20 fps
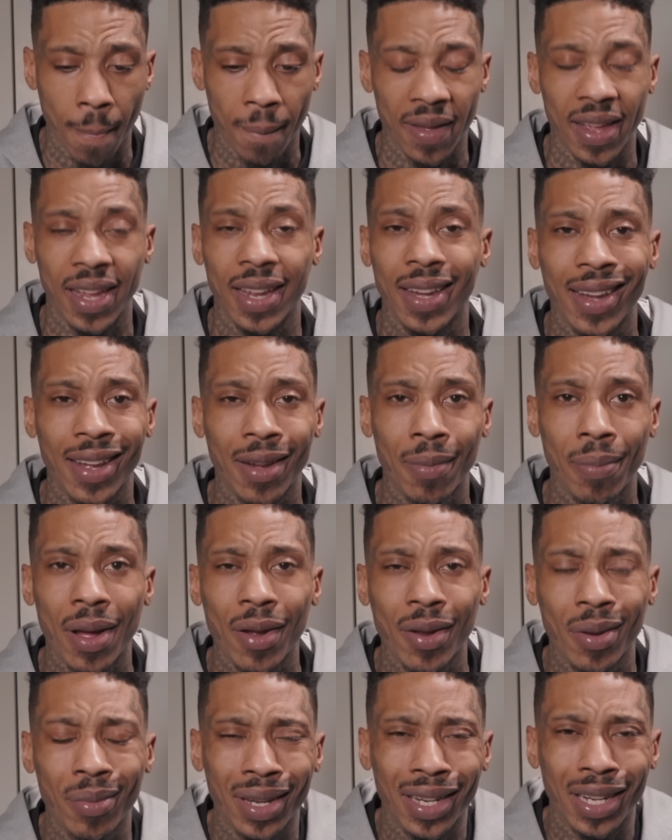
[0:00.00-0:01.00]
It ain't
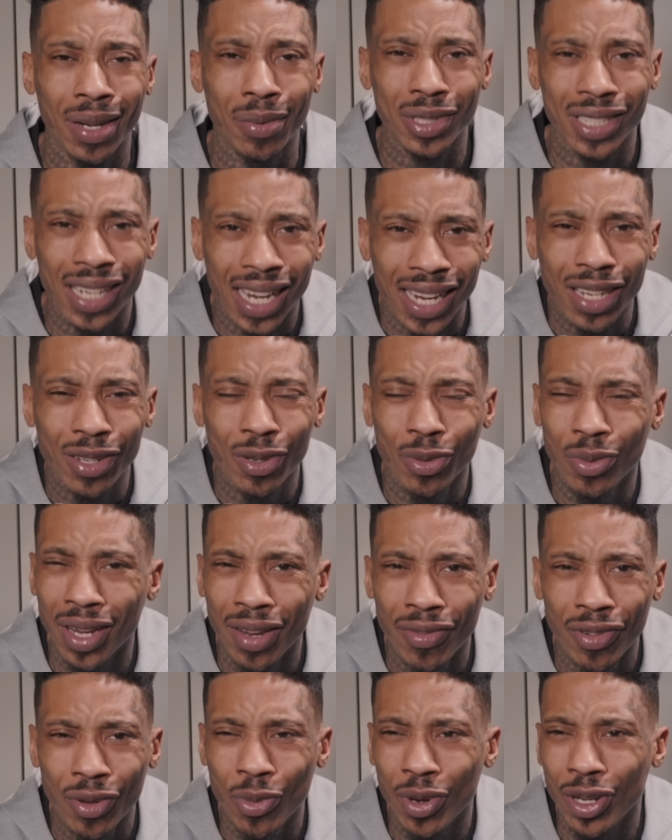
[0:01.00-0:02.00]
about him linking up with Shy. He can do
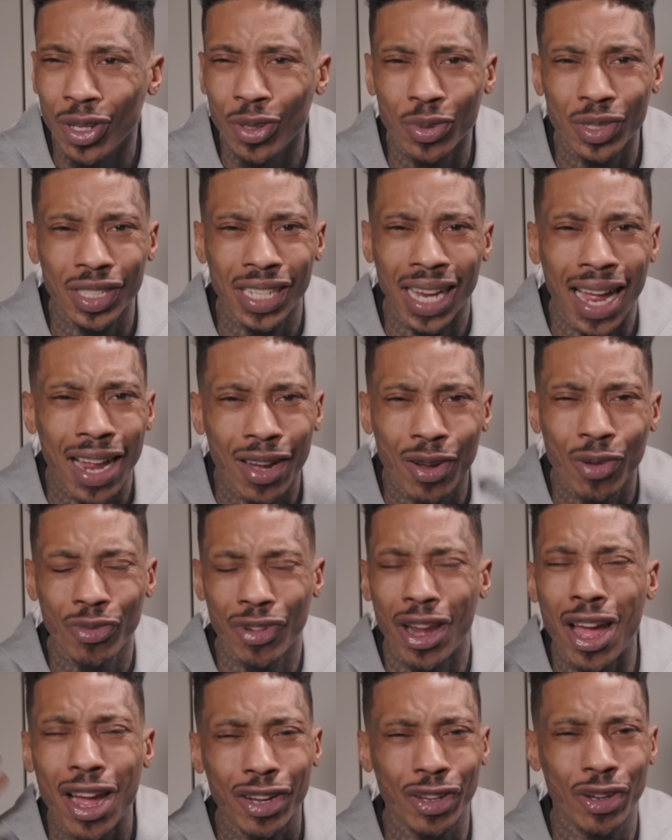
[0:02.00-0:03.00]
whatever he want to do with Shy. I don't
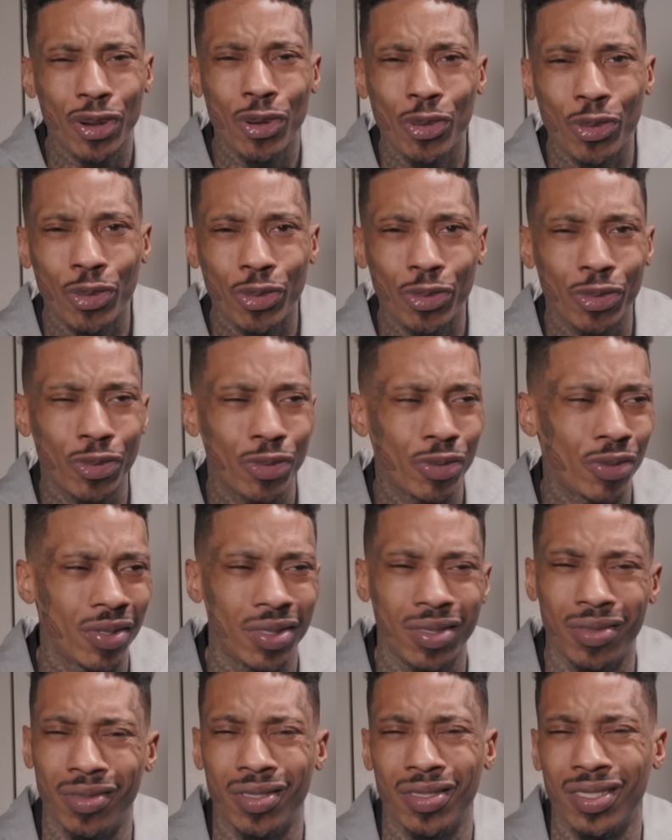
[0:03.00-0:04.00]
knock no
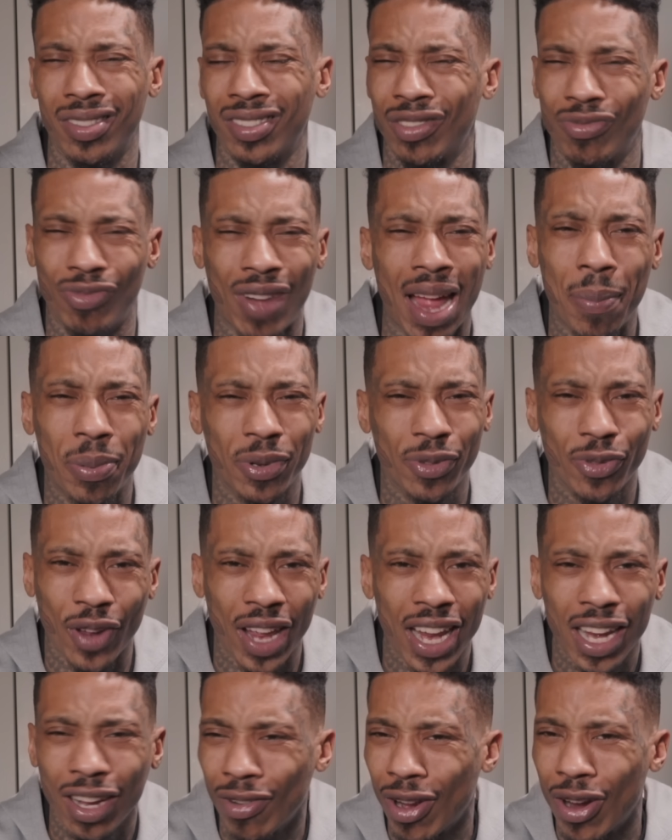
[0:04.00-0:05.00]
rappers for
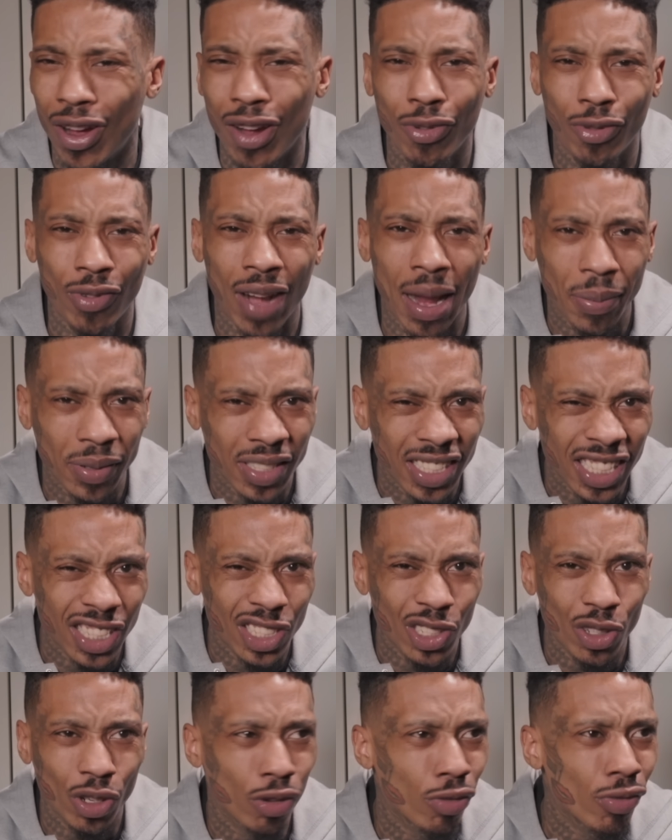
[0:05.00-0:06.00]
hanging around other rappers. This is
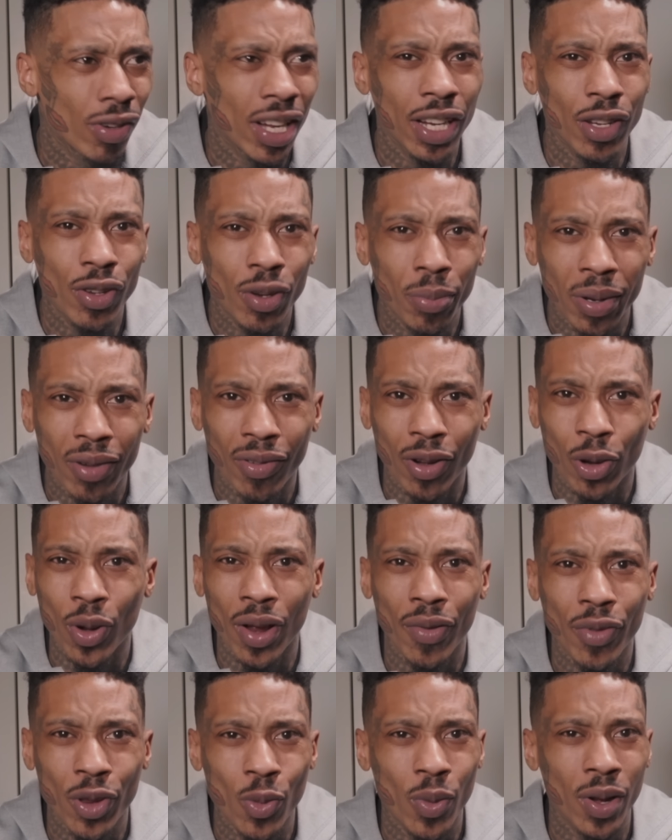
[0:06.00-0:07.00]
your career. You be around
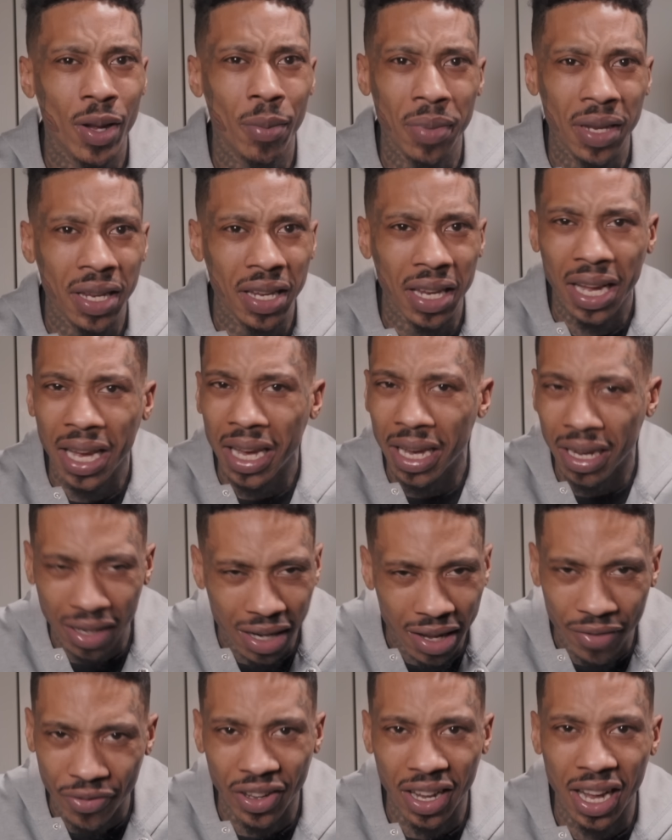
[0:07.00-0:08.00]
whoever you want to be. It ain't
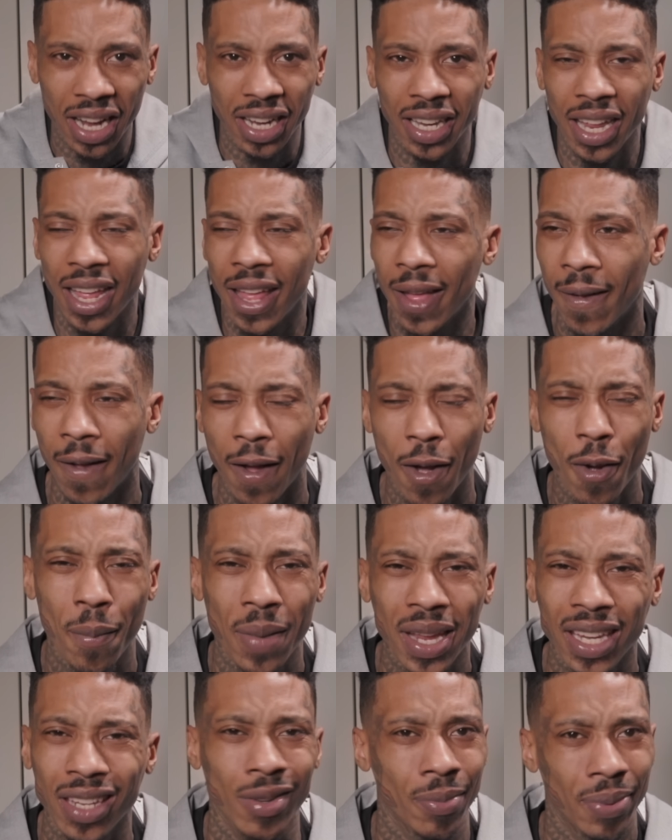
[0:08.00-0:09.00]
nothing like that. I don't
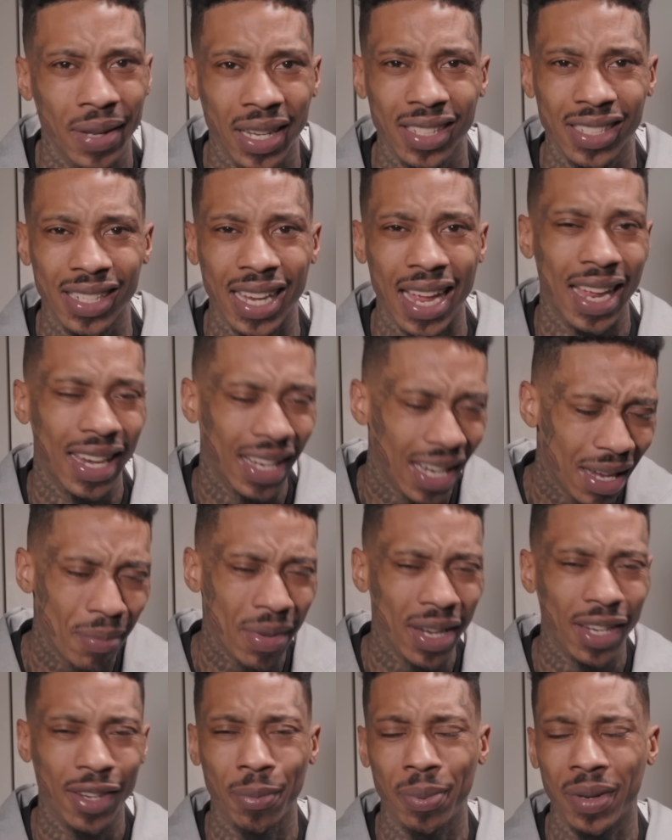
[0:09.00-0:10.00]
make you pick a side. They
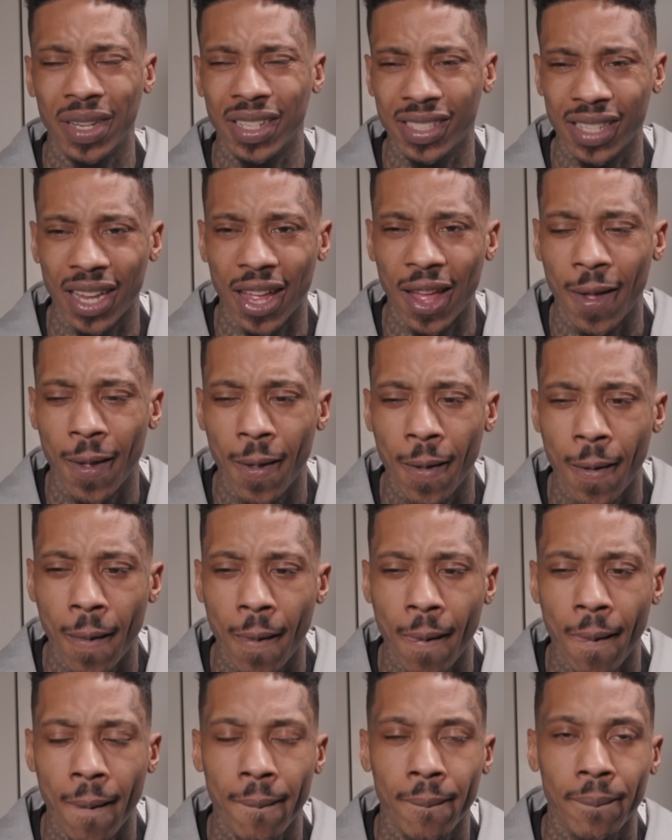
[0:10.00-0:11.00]
make you pick a side.
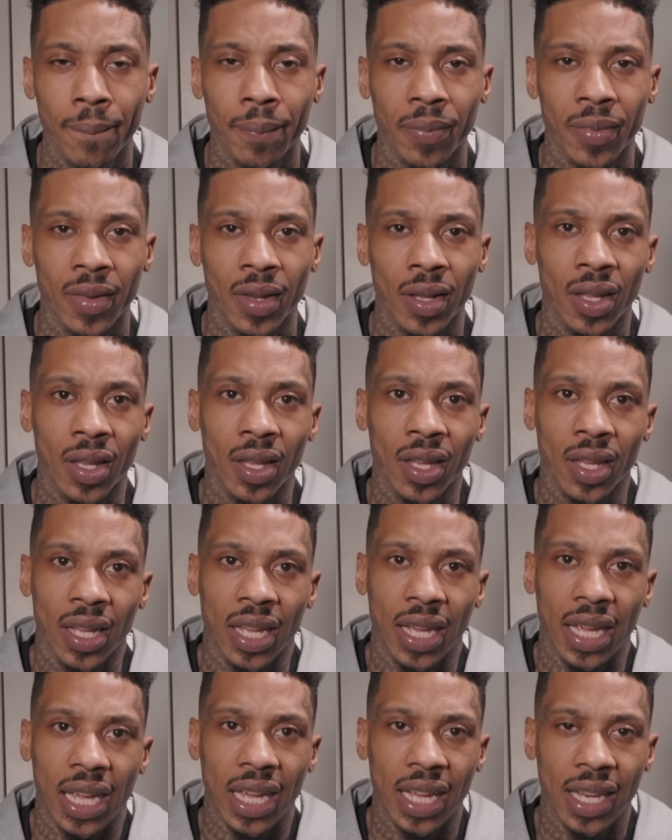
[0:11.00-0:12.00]

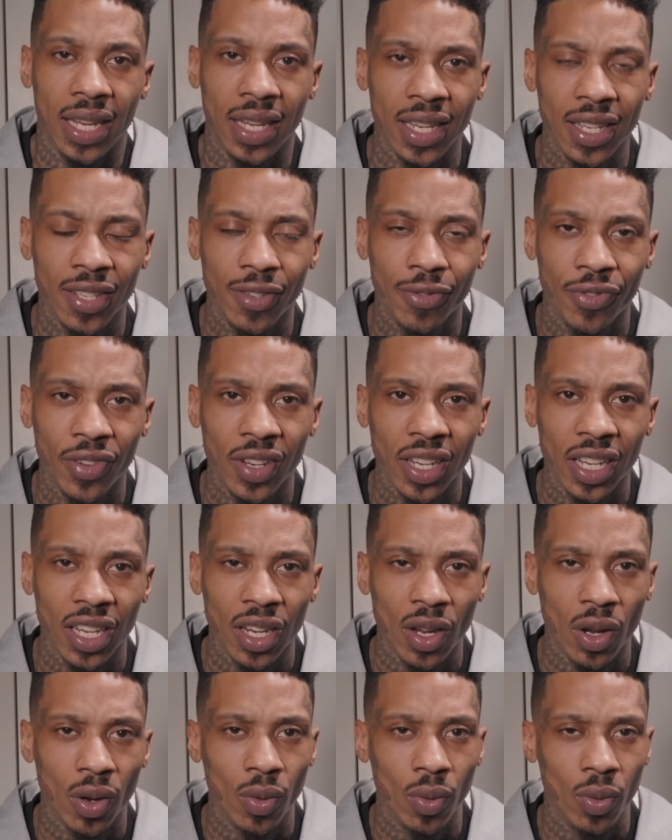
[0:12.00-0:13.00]
In this
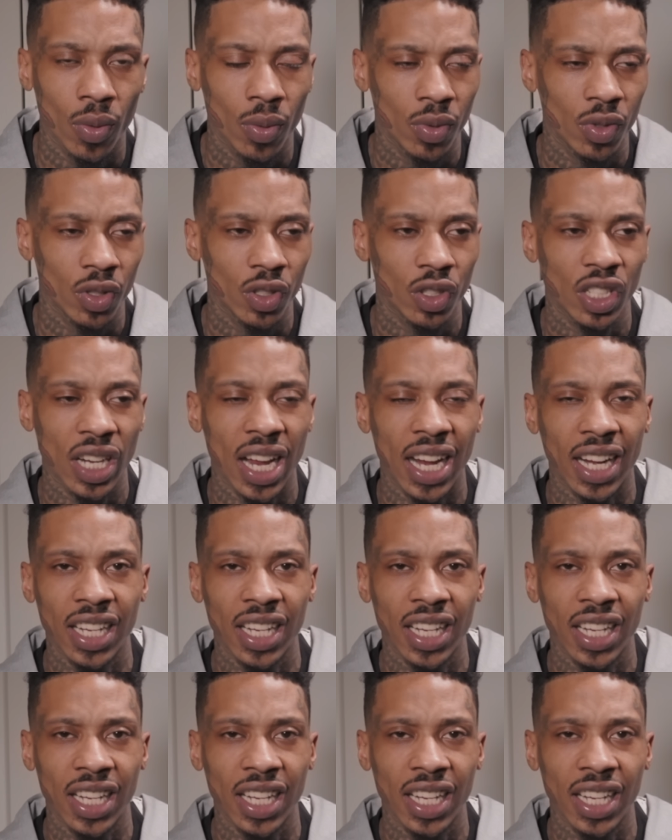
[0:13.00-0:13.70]
video, Shy